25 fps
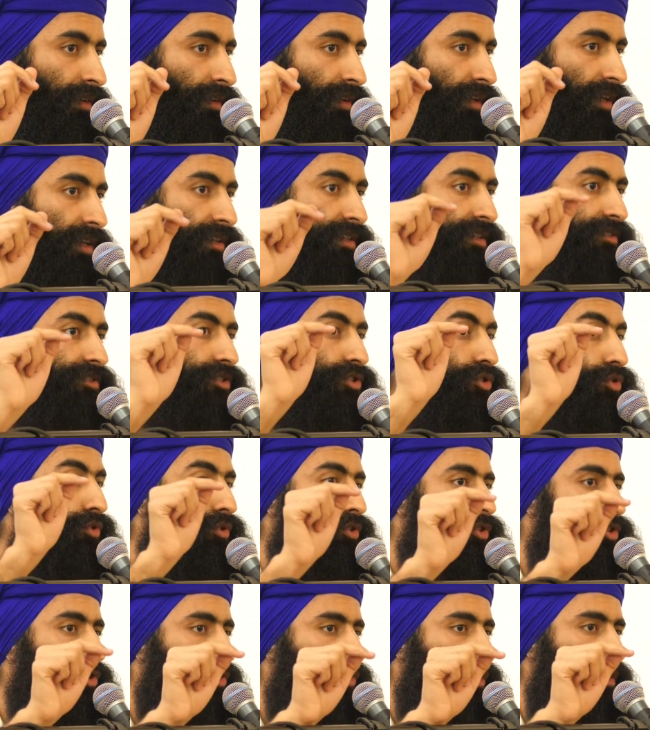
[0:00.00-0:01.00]
It is your
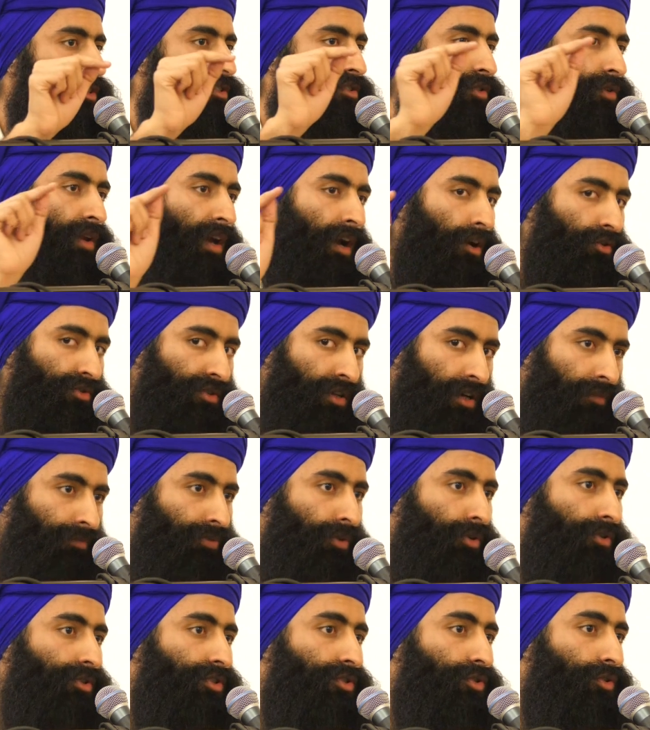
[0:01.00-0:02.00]
choice on how to
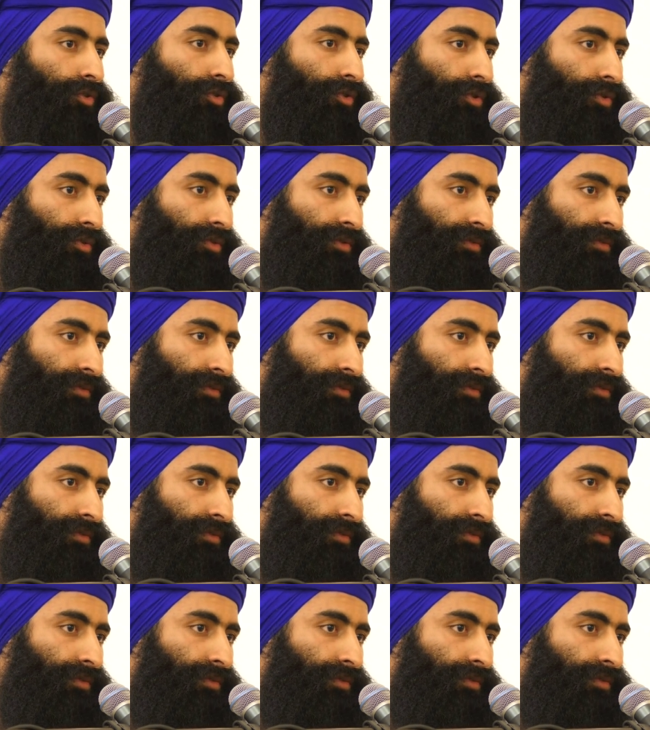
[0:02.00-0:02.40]
approach your Guru.